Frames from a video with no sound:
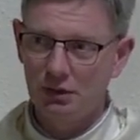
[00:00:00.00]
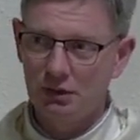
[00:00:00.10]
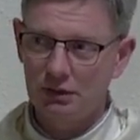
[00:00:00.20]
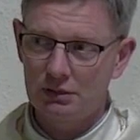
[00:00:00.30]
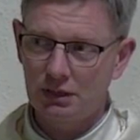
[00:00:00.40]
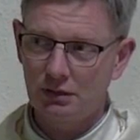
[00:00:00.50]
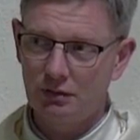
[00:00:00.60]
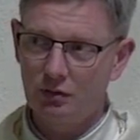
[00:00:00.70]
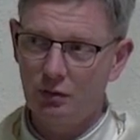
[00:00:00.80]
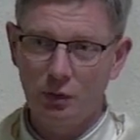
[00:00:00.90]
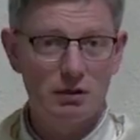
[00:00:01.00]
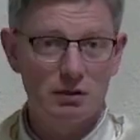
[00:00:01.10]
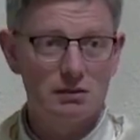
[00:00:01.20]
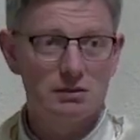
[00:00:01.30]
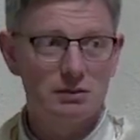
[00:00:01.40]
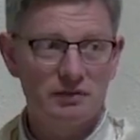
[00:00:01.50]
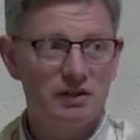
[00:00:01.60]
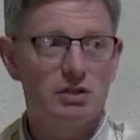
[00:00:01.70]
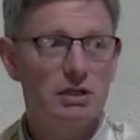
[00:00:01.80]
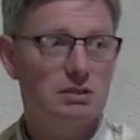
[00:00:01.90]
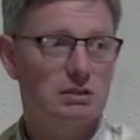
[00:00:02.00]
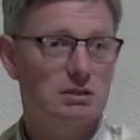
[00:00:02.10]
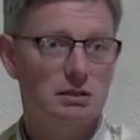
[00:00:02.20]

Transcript: There's like a whole world to evangelize.